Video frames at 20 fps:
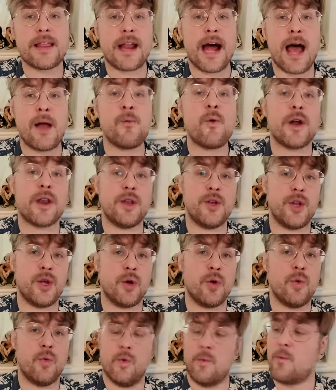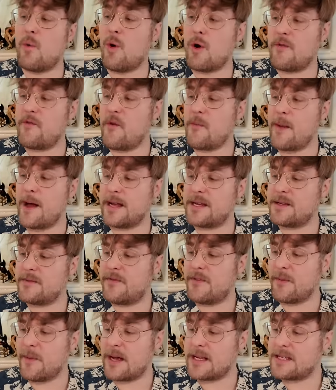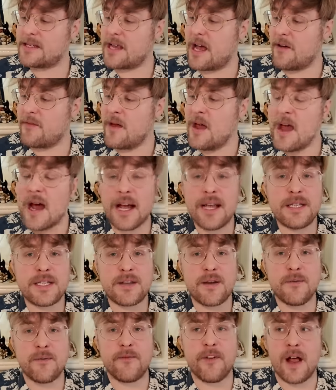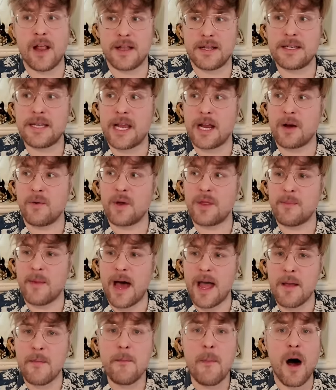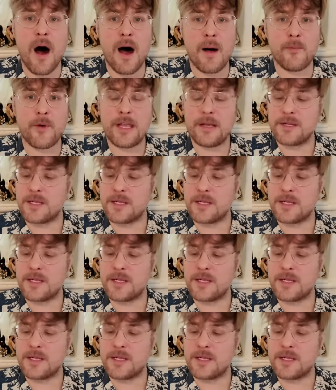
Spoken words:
that I want to do more for myself. I used to volunteer with my mom. We